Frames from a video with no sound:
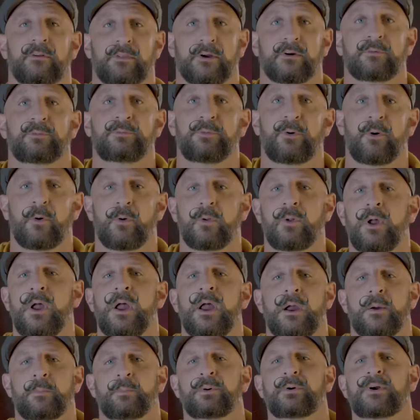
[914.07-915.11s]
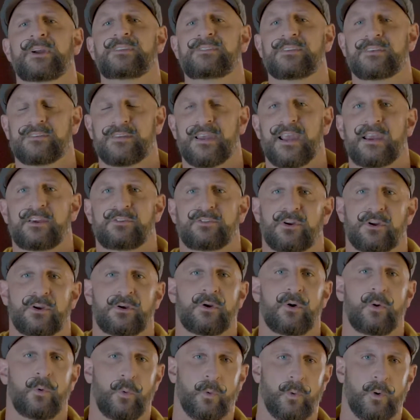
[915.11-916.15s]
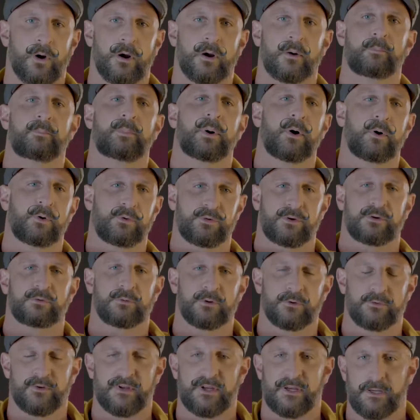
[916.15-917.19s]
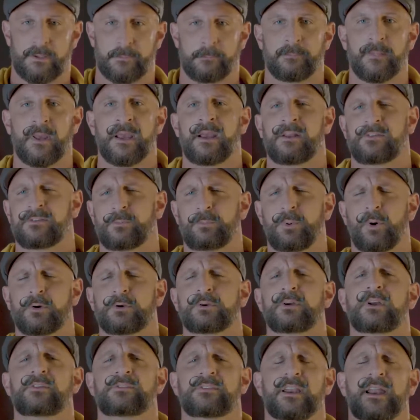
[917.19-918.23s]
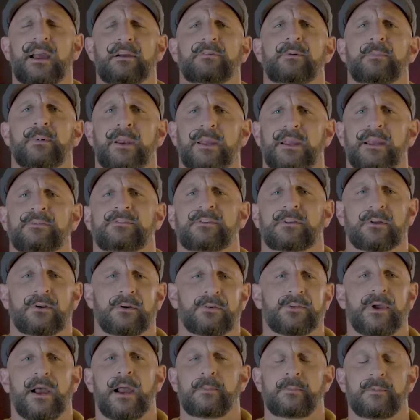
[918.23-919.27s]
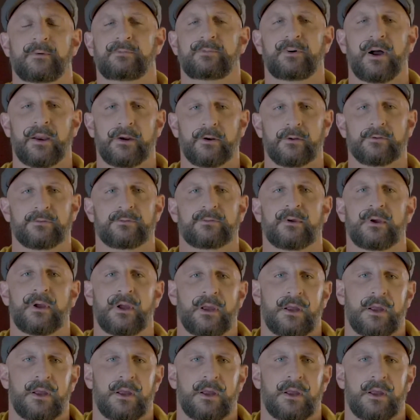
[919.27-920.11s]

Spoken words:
full presentation or posing routine. It's important to us that everybody gets a little time in finals.